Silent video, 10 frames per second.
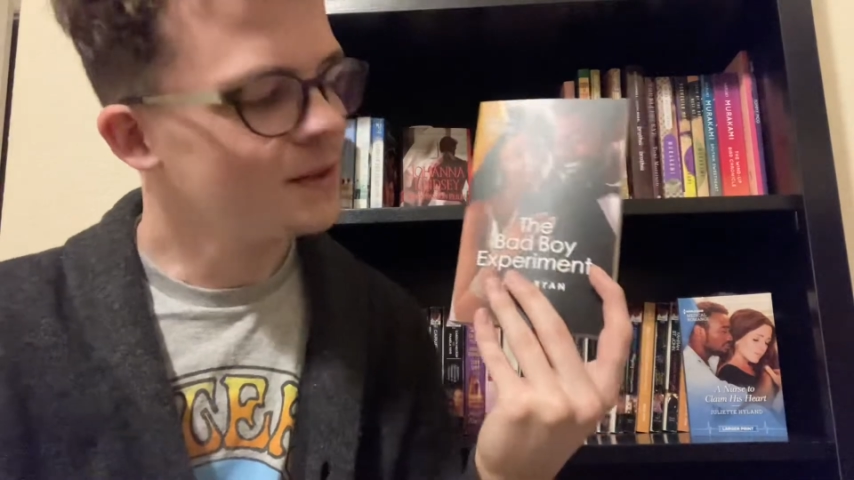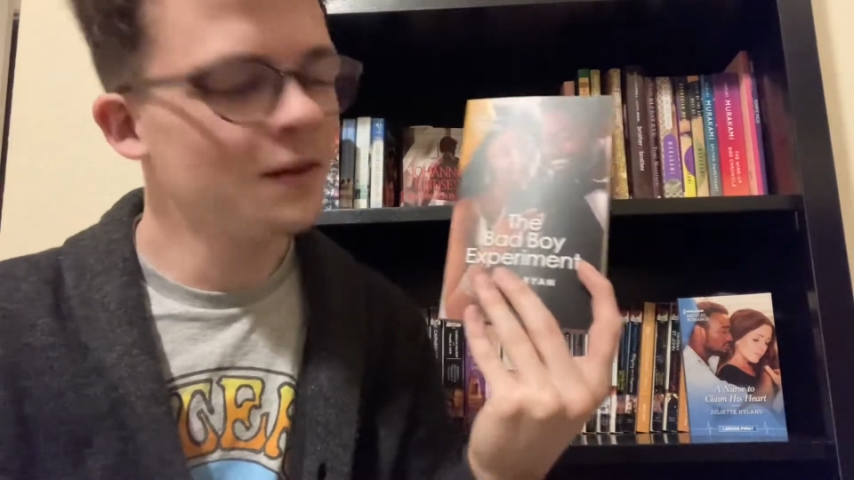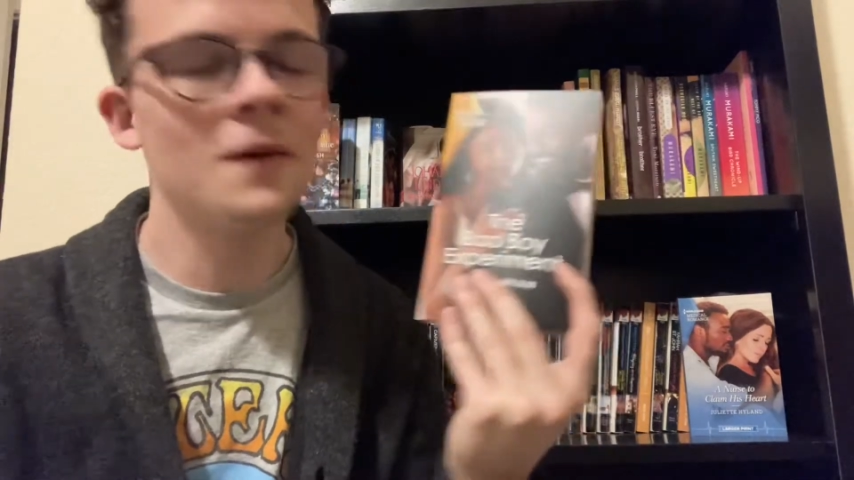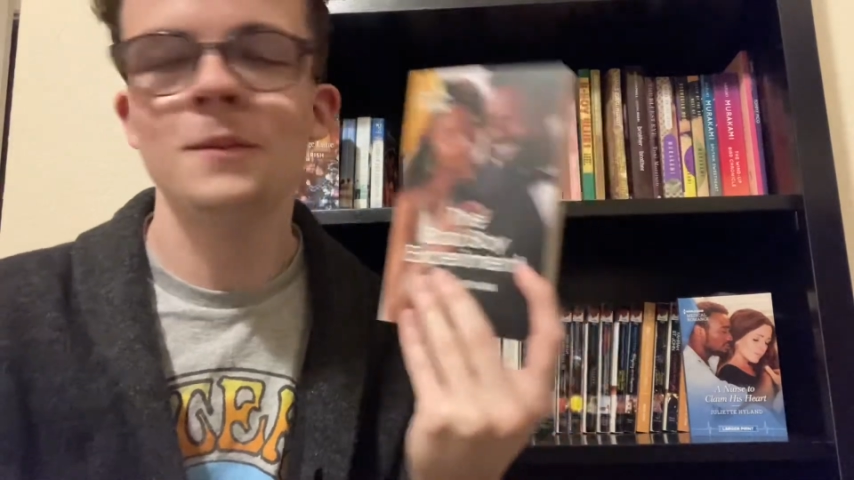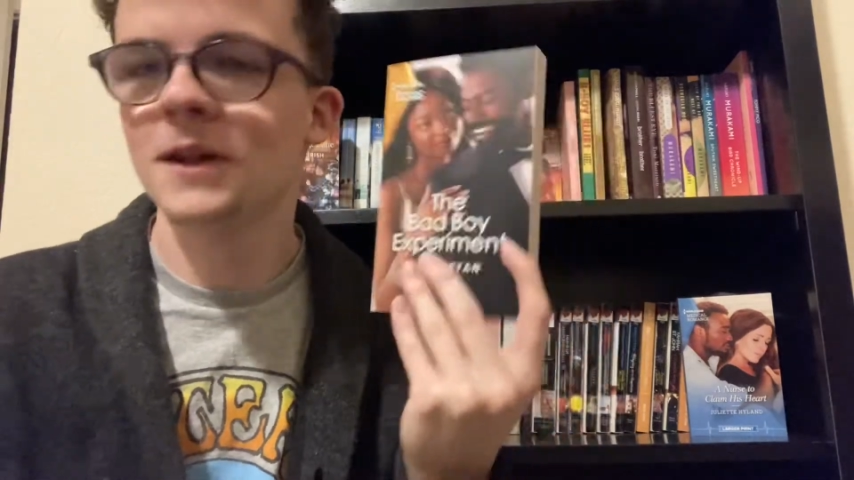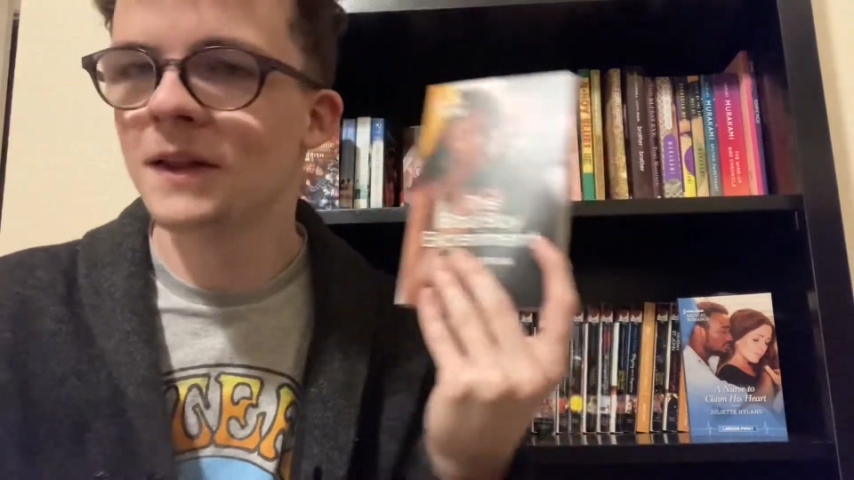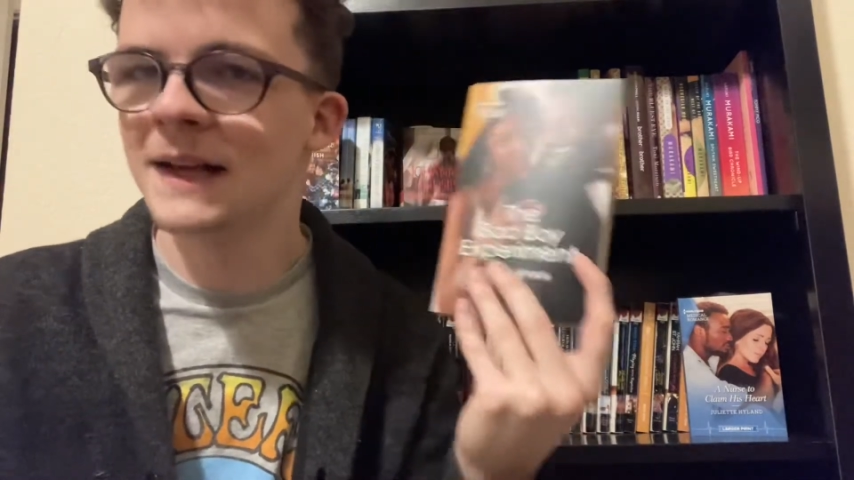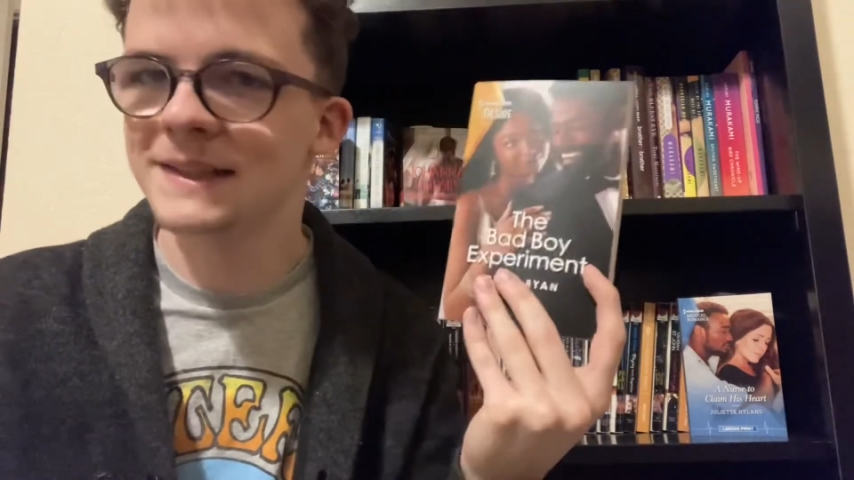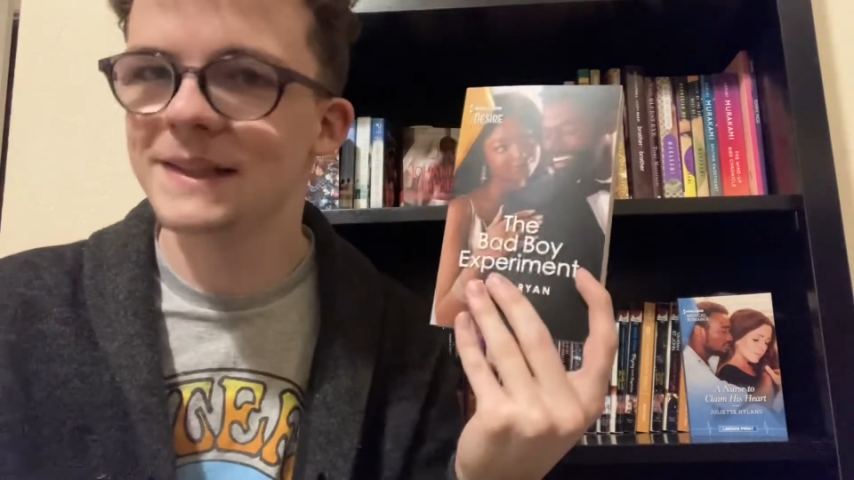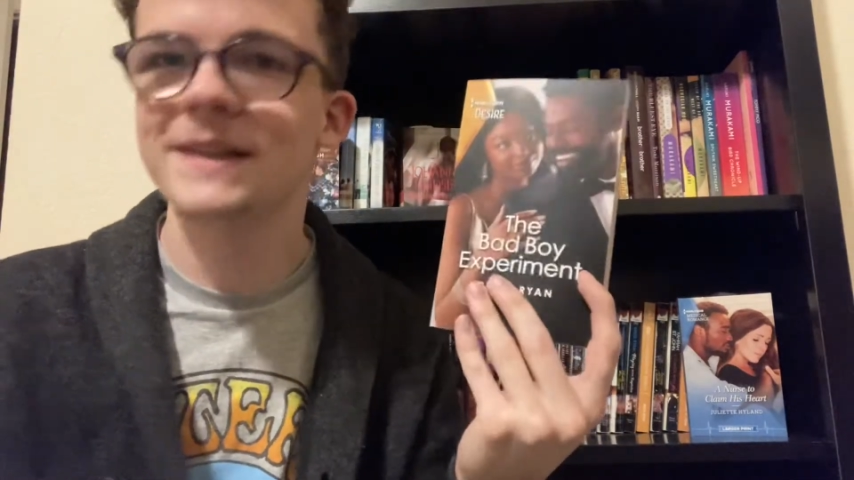Um,
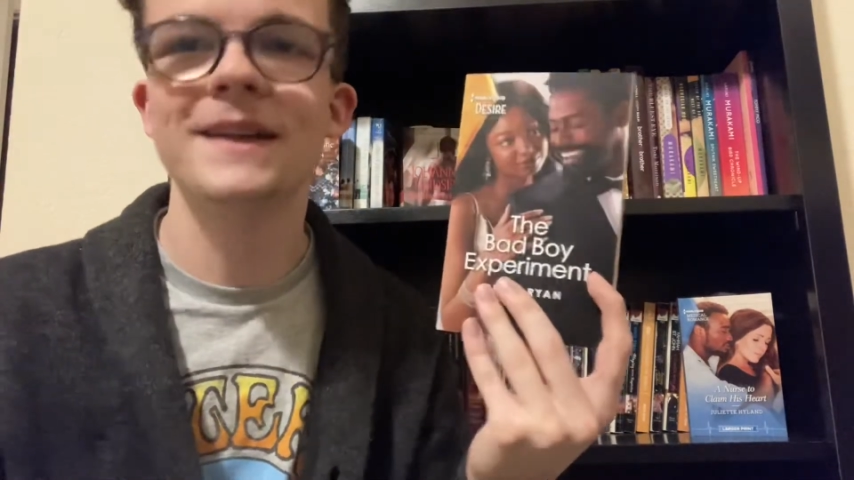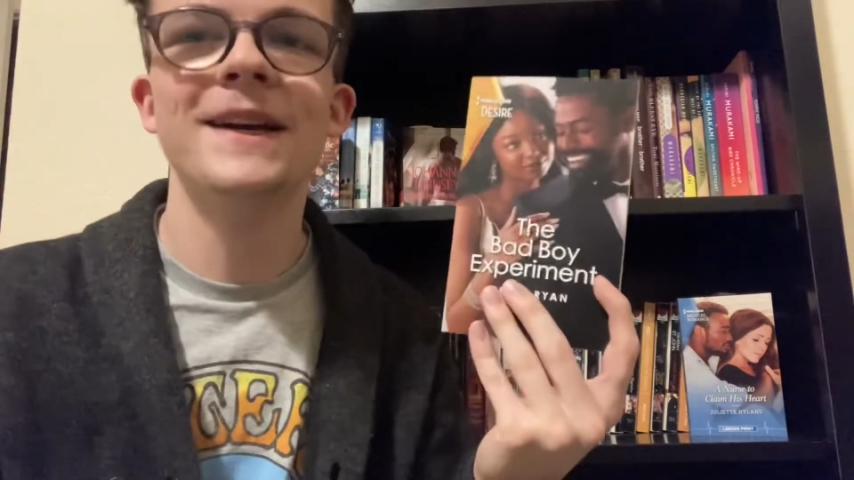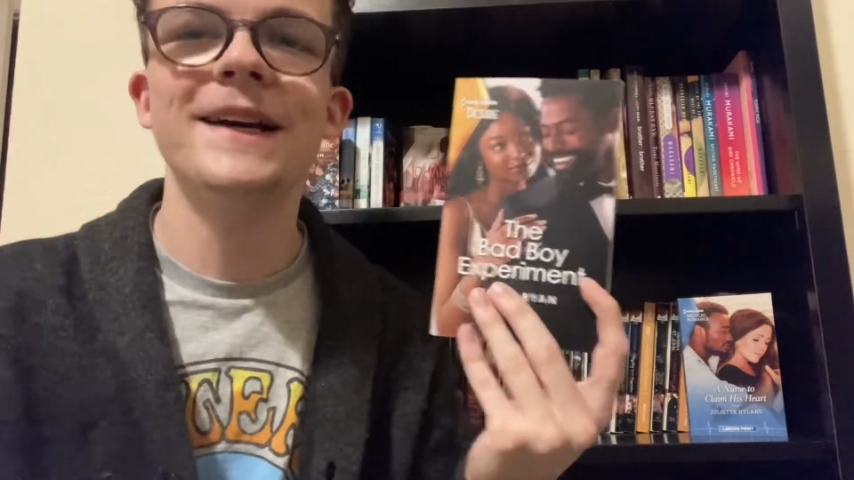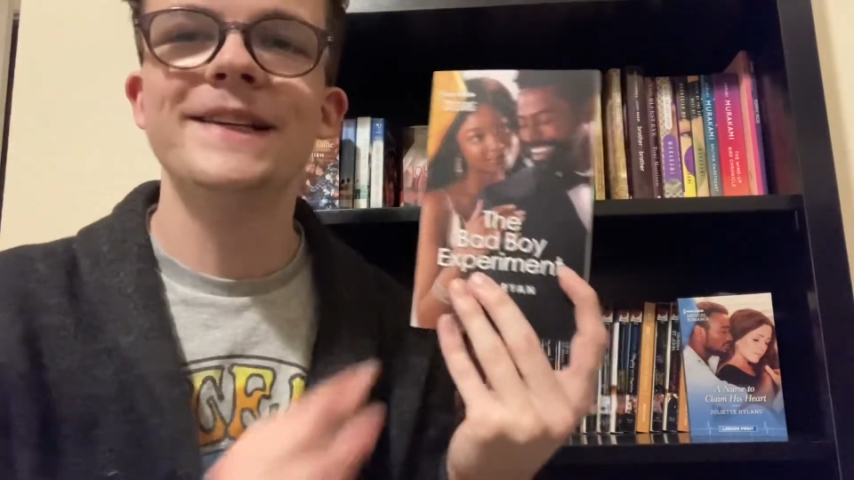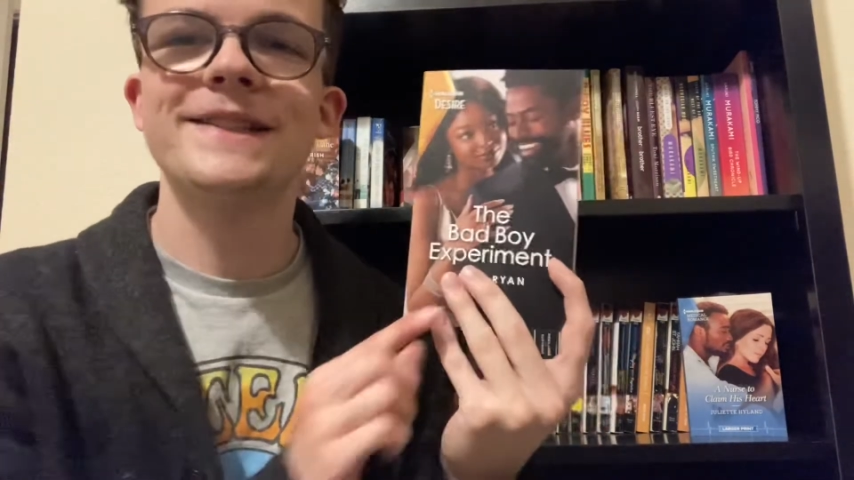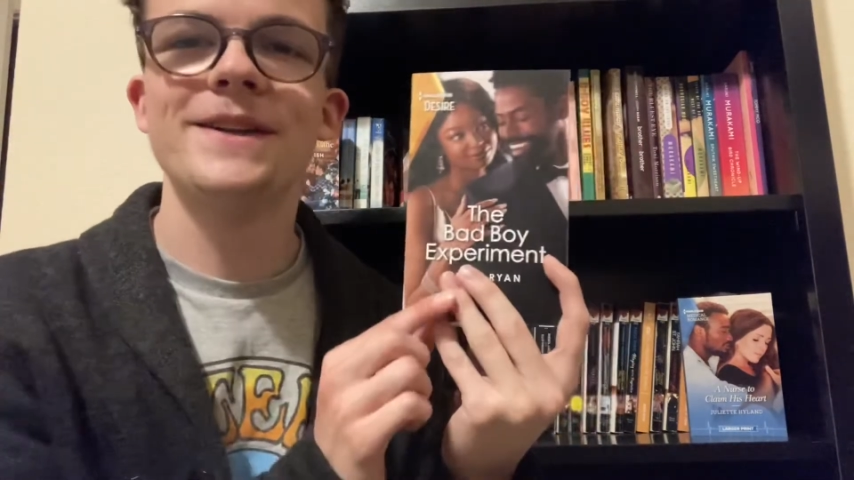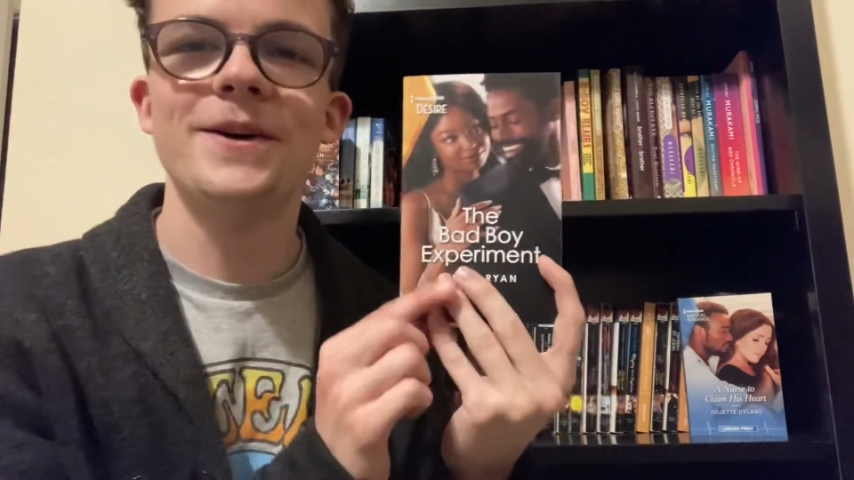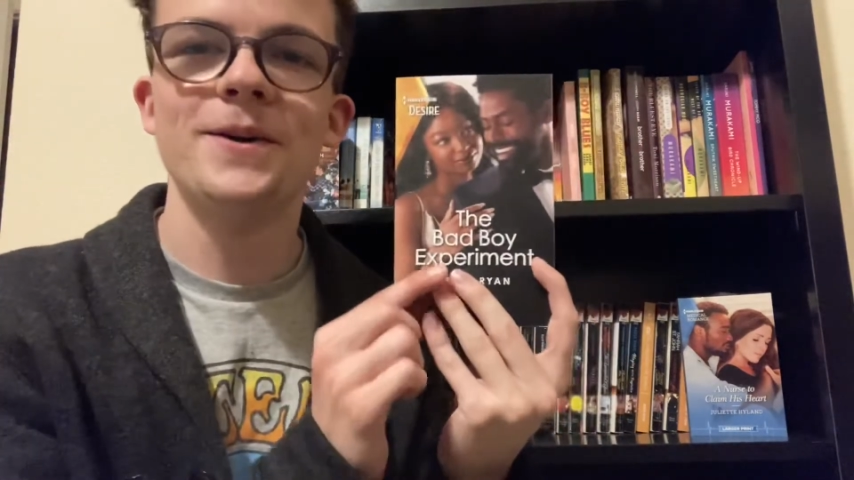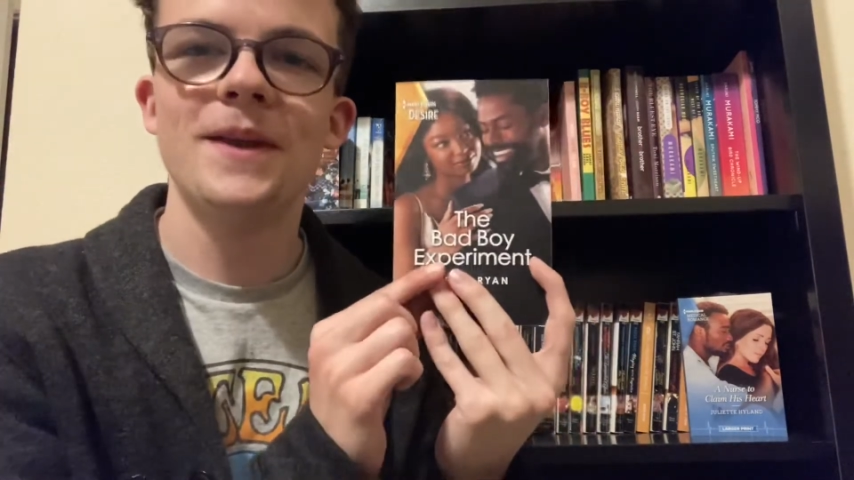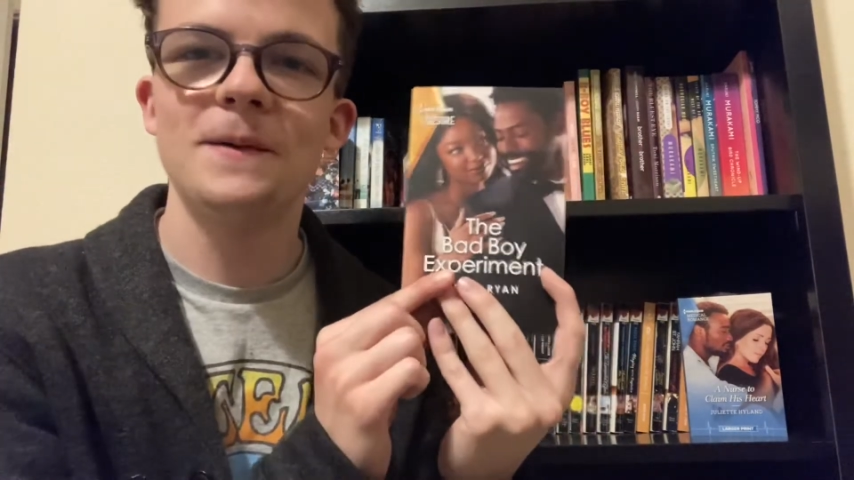classic. So